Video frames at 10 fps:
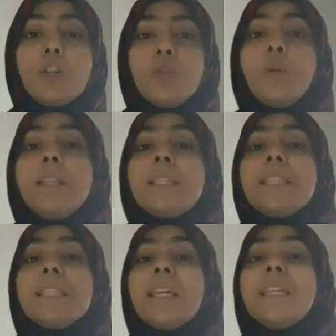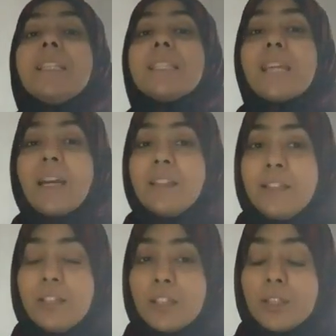Do we stay
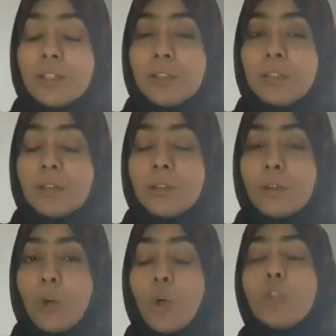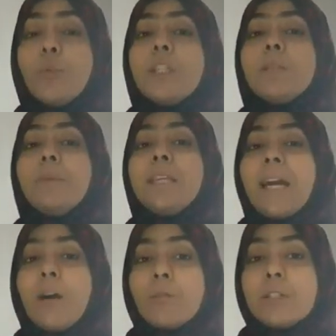silent or do we speak
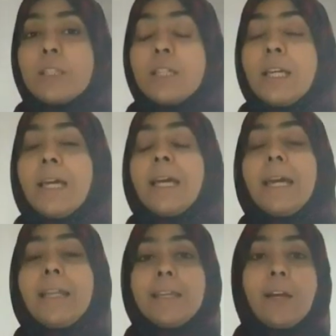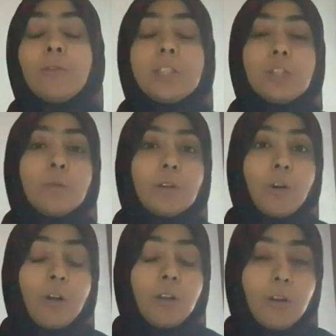out? And now, since
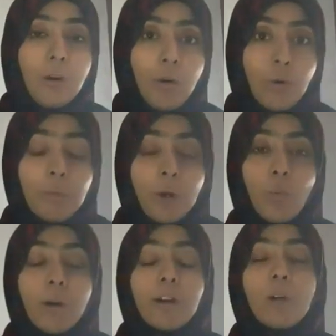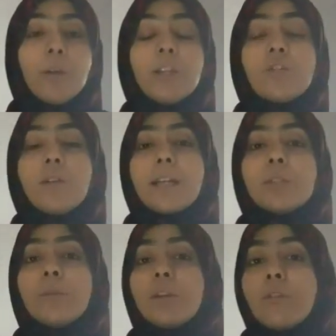we're all home, where are we
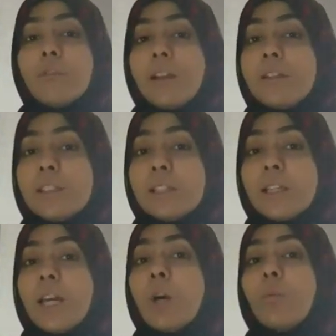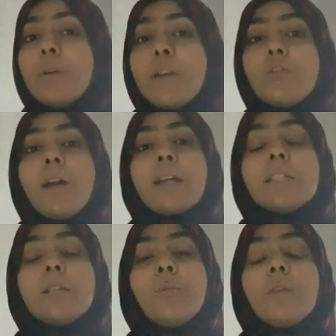interacting with our friends? We're
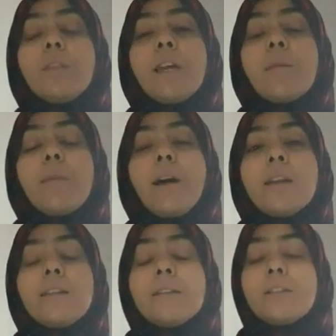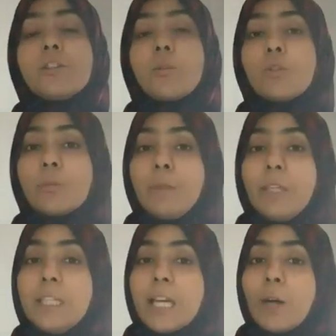interacting with them on social
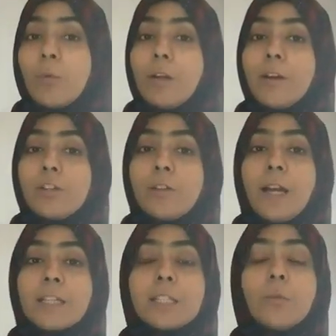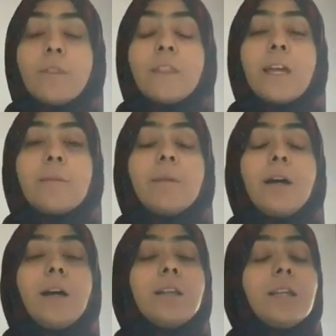media. We are interacting with them
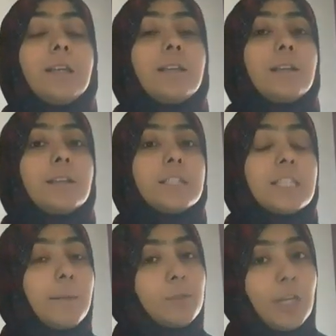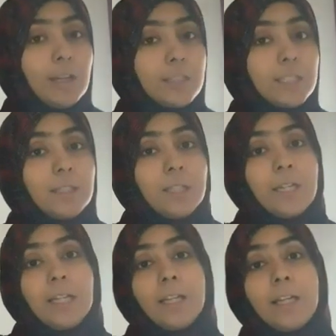on Snapchat
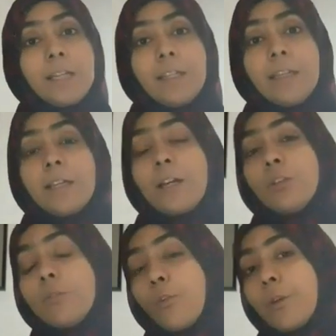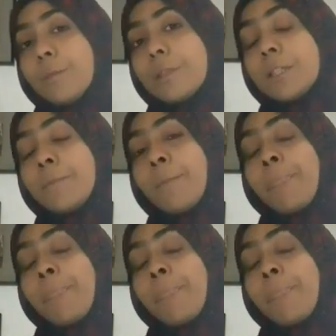and other forums.